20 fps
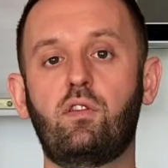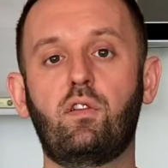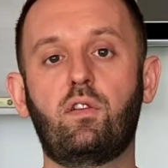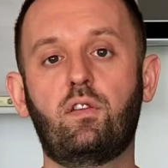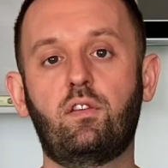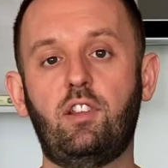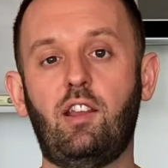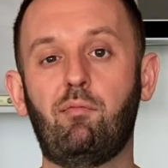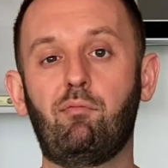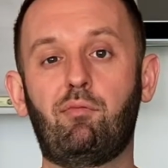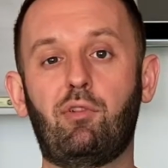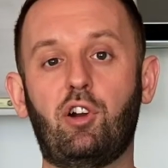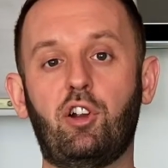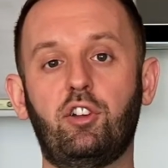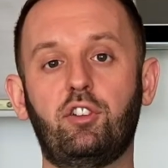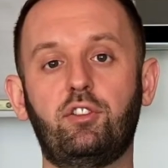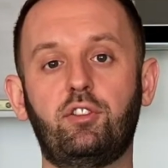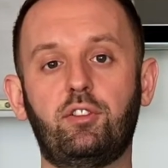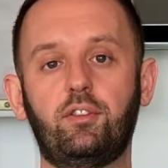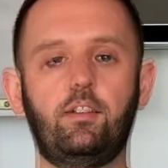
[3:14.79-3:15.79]
stem part.
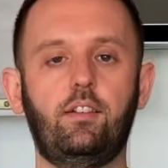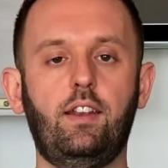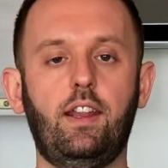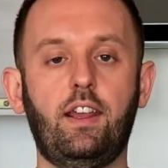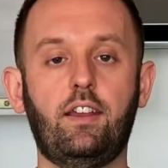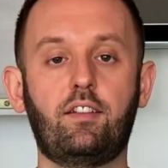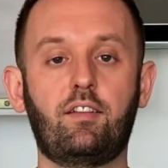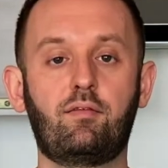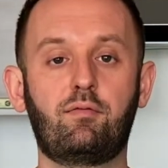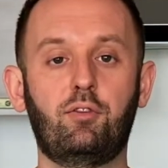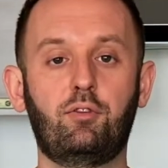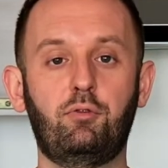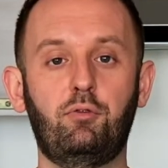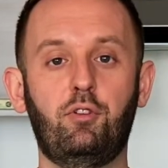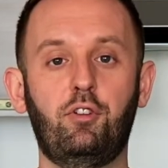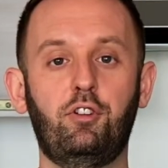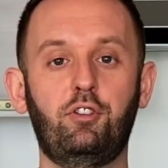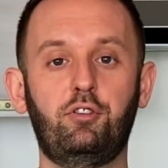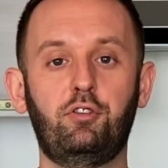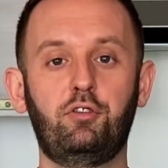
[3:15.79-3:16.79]
Next, what we
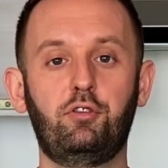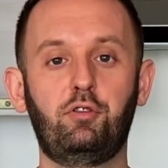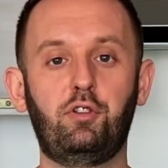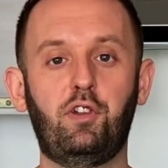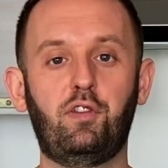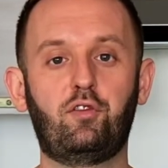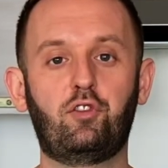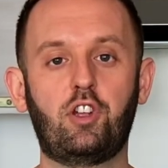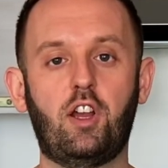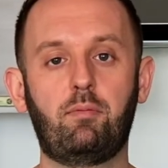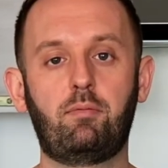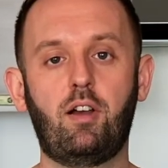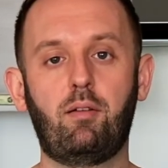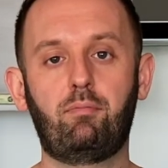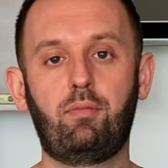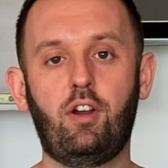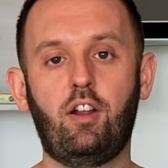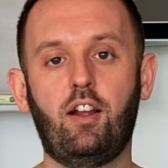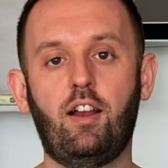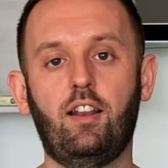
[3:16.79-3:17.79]
want to do is chop
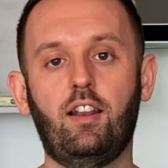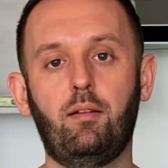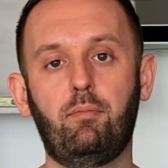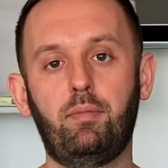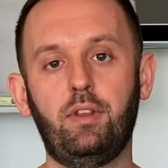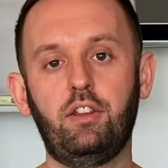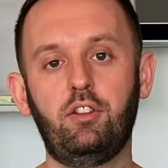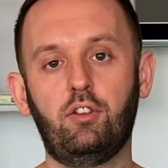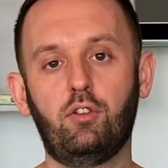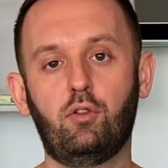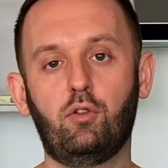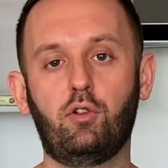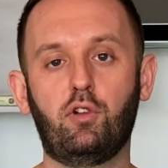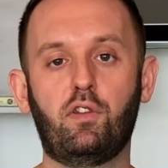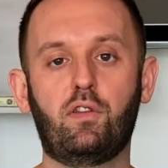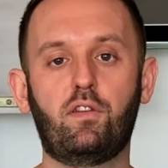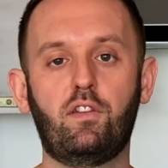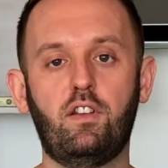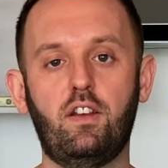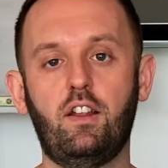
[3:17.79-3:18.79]
up our jalapeno or
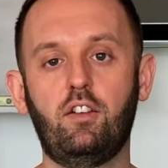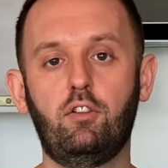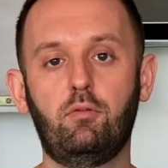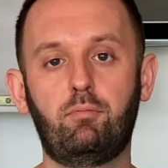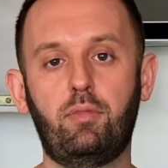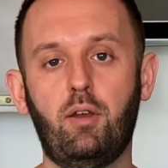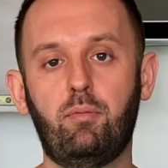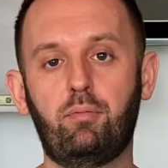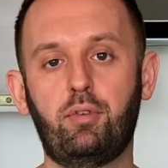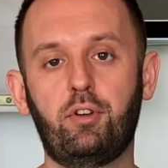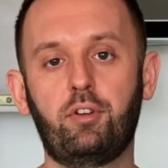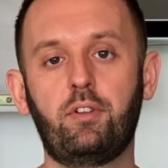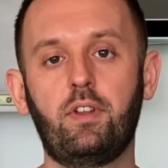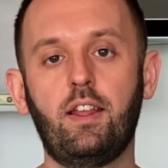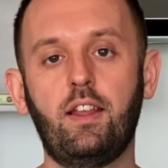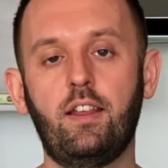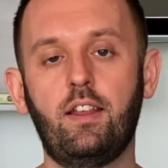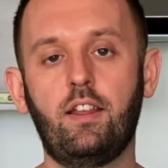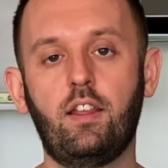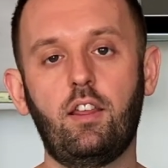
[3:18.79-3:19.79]
serrano pepper.
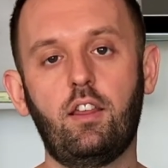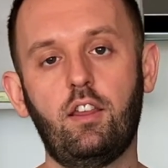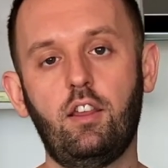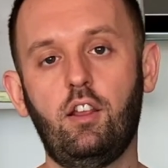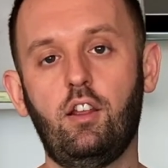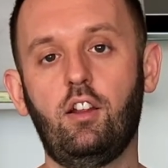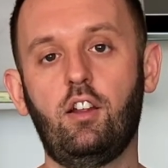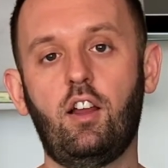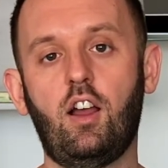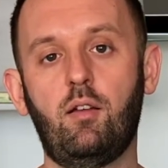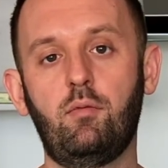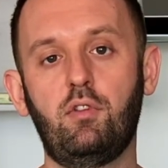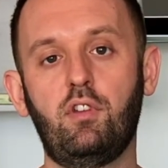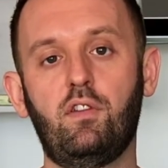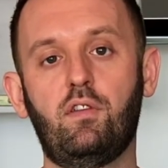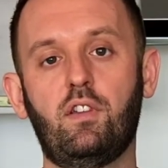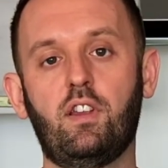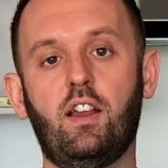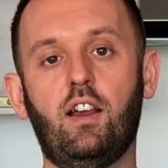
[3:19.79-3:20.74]
Here, I'm using a